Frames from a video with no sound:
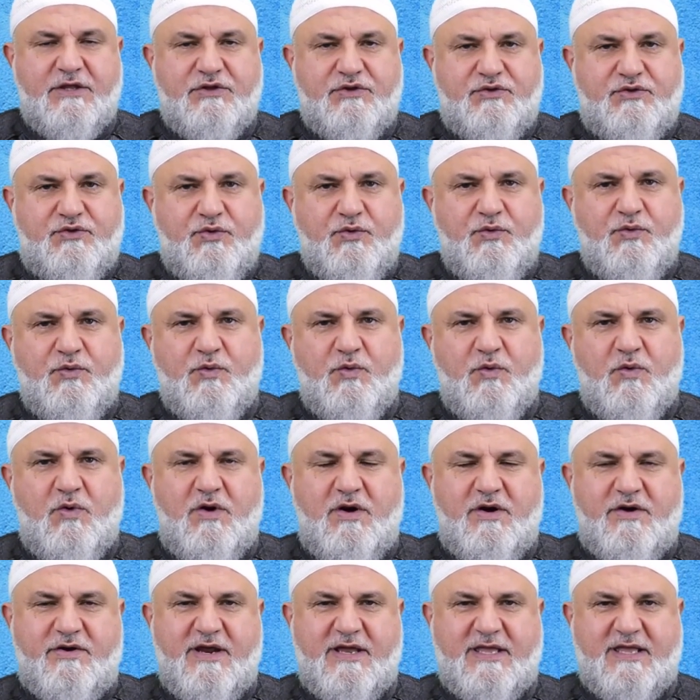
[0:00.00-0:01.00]
two
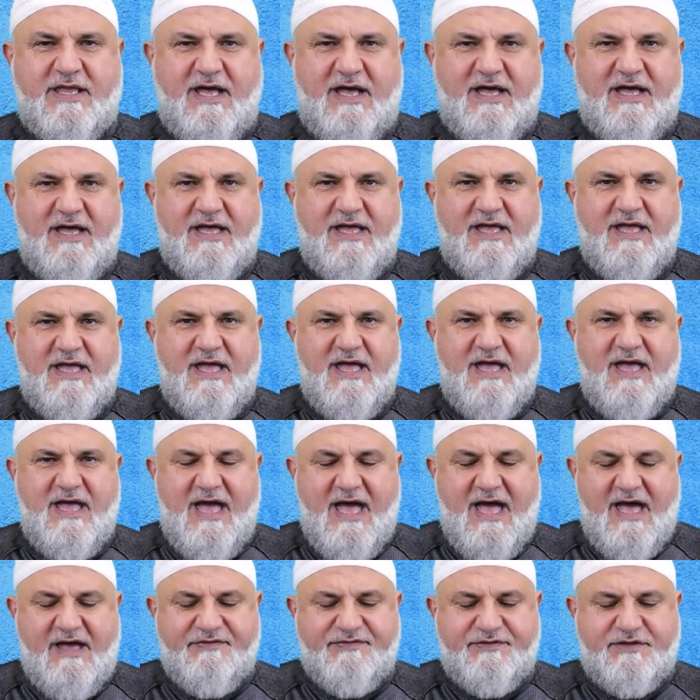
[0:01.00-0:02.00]
rak'ah
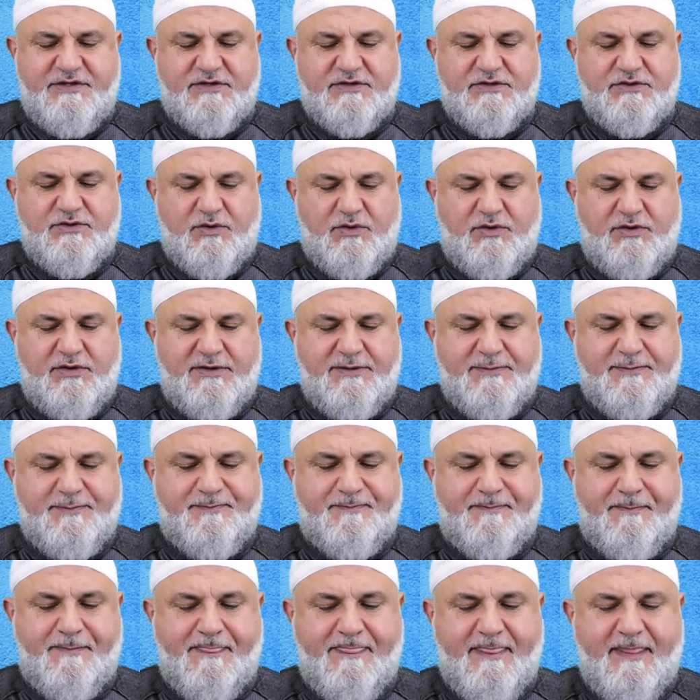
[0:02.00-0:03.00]
after
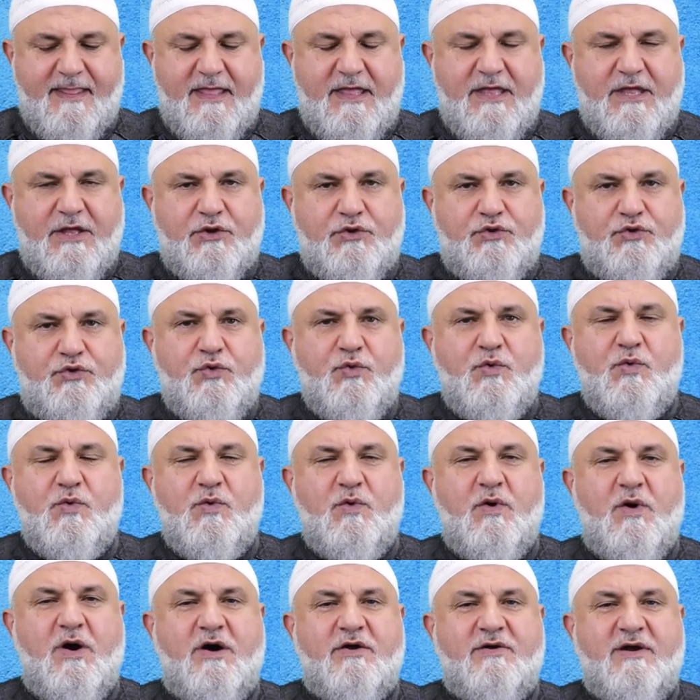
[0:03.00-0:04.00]
Dhuhr,
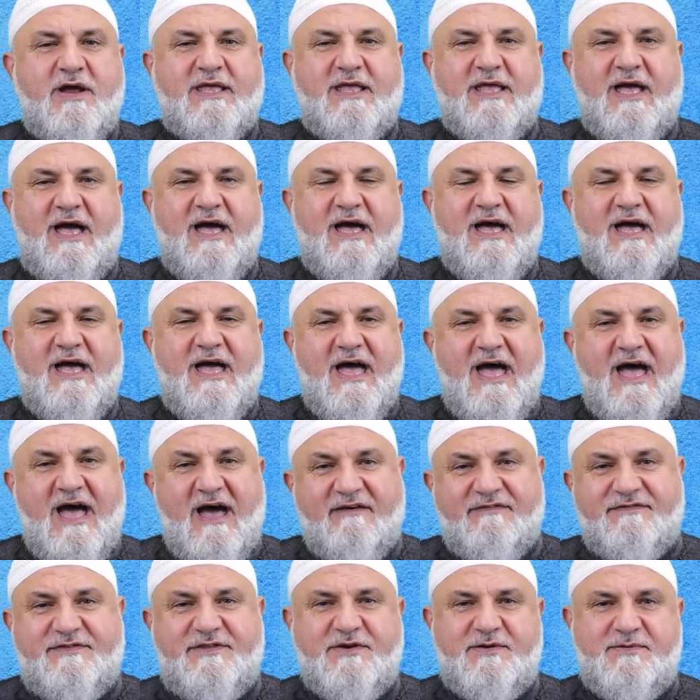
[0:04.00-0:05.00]
two rak'ah
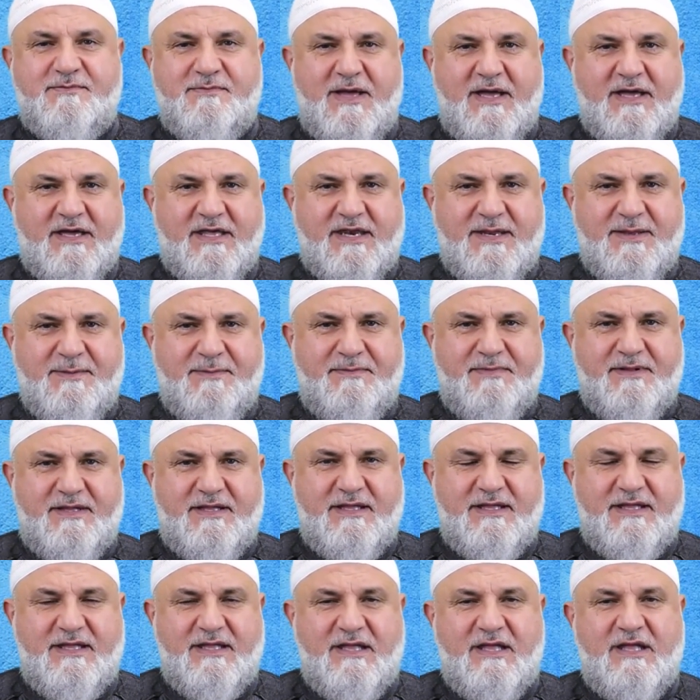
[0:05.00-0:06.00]
after Maghrib,
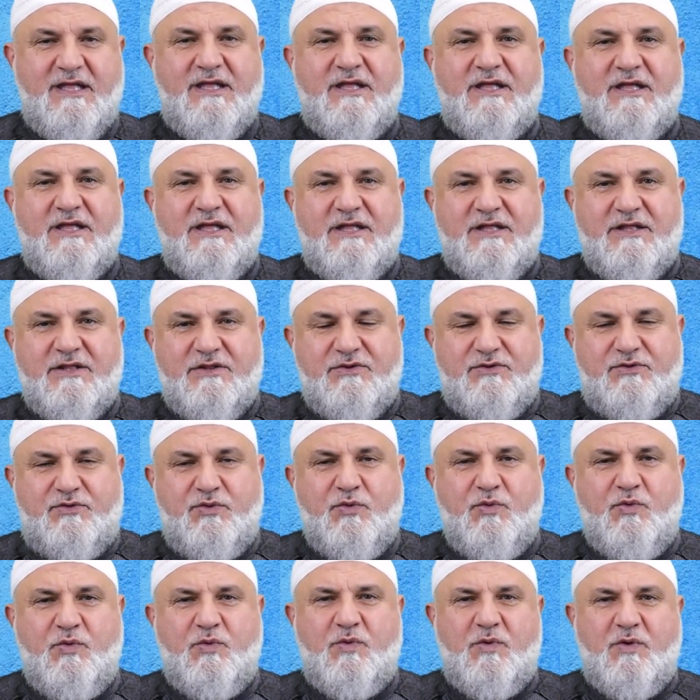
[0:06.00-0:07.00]

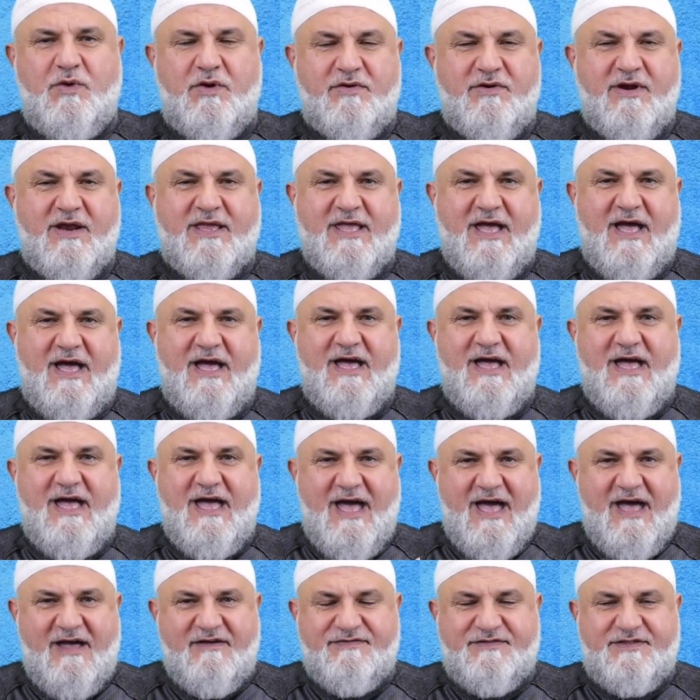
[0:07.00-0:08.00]
two rak'ah
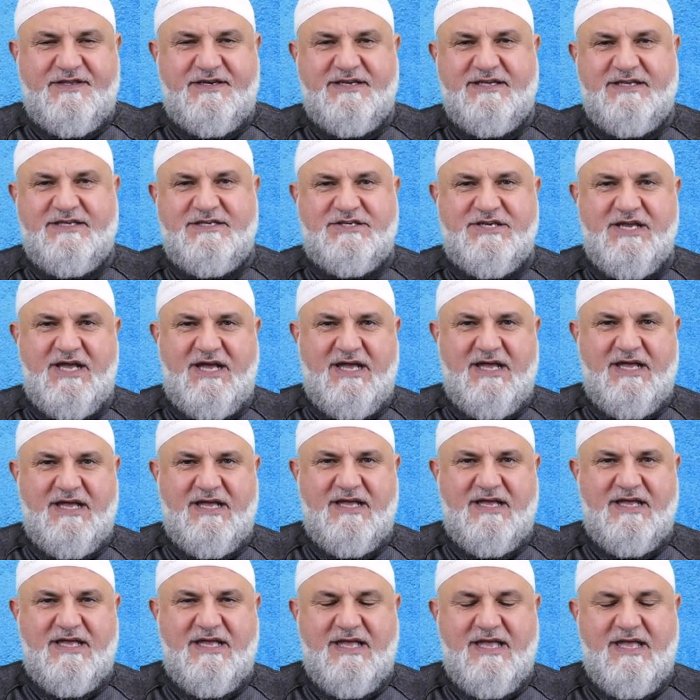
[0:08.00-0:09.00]
after
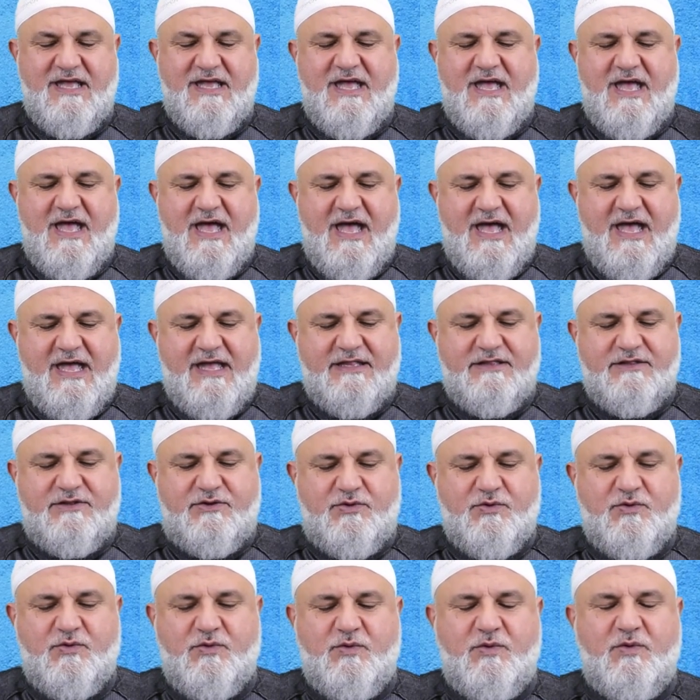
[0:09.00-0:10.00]
Isha, and
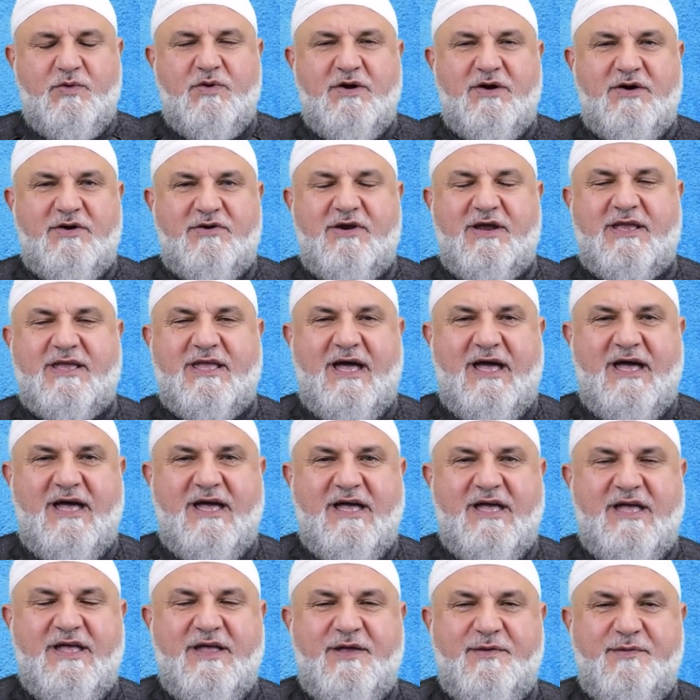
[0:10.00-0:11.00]
two
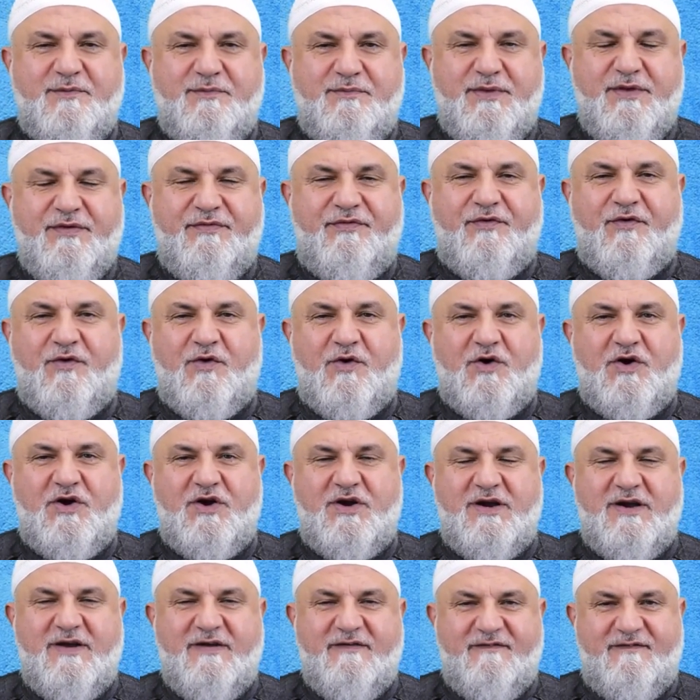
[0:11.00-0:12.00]
rak'ah
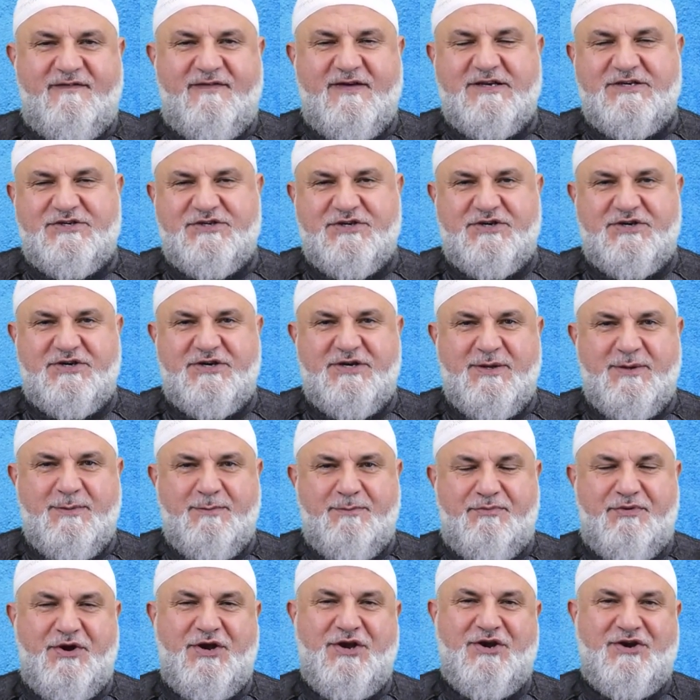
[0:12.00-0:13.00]
before
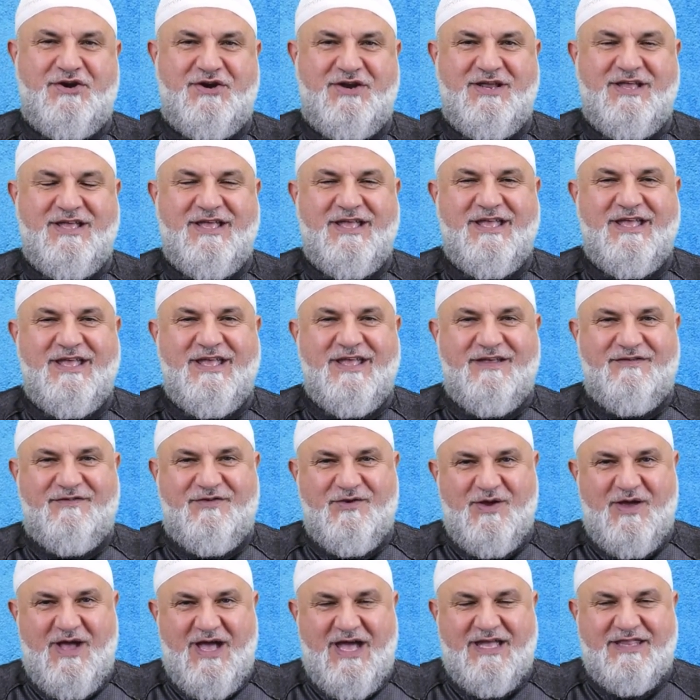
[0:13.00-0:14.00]
Fajr prayer. If
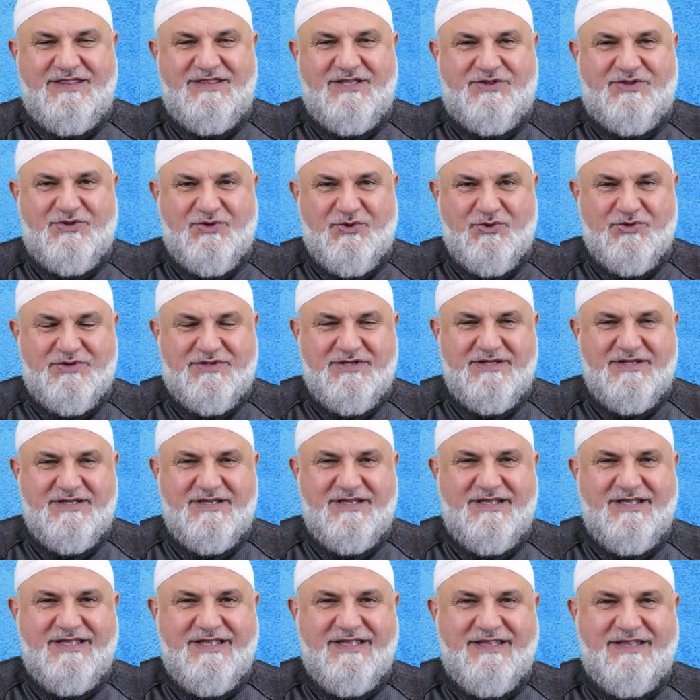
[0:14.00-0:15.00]
you add the
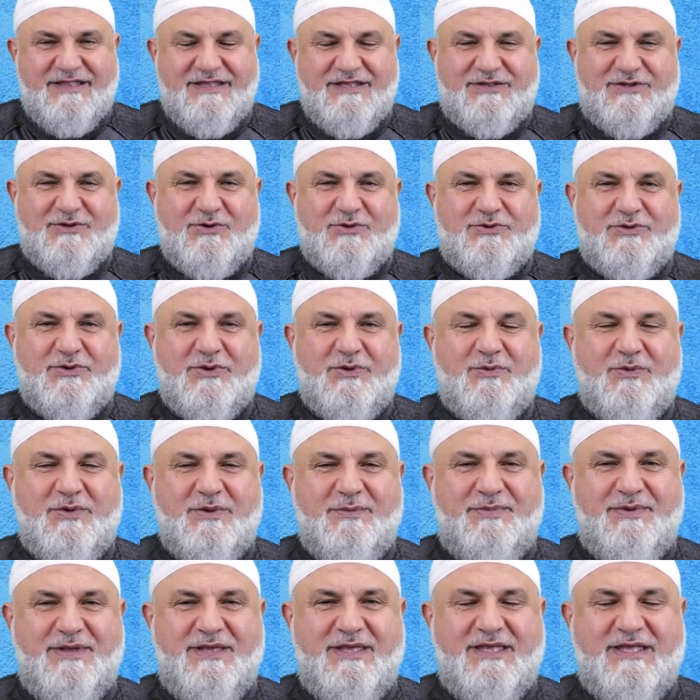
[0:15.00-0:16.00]
total, the total will
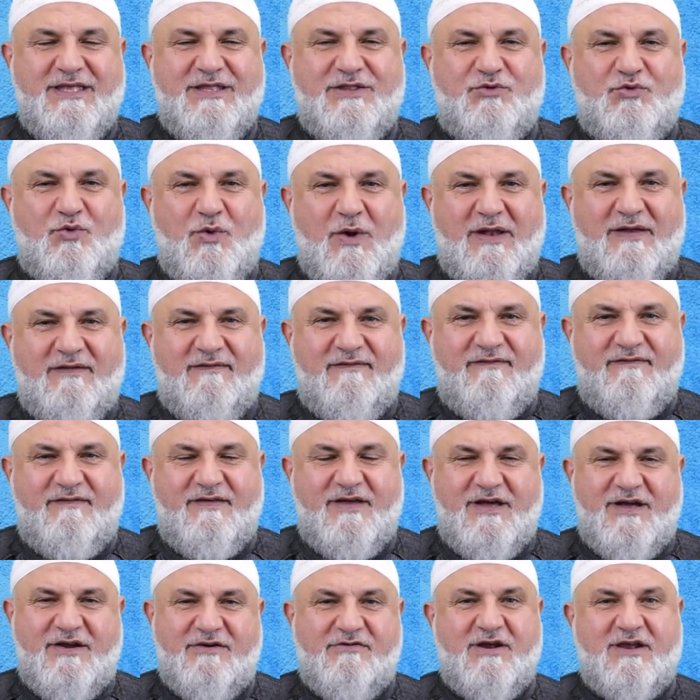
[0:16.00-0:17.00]
be 12
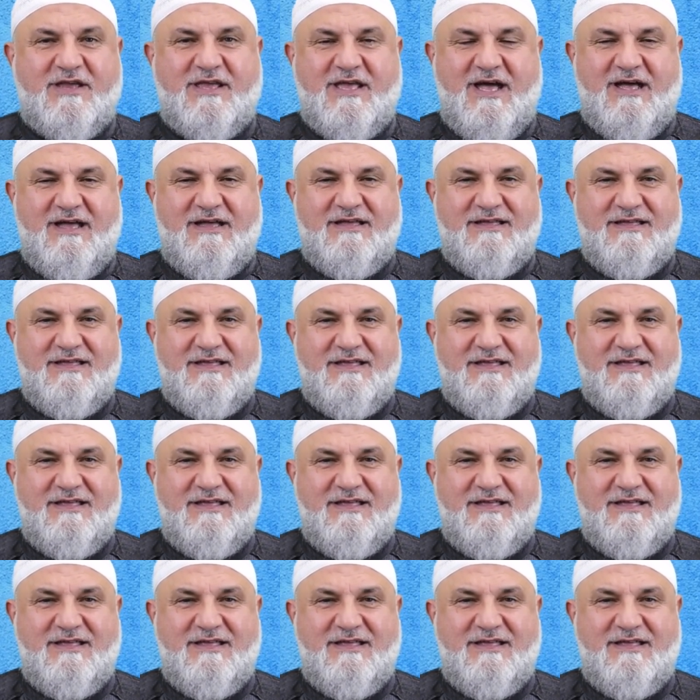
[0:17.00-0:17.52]
rak'ah.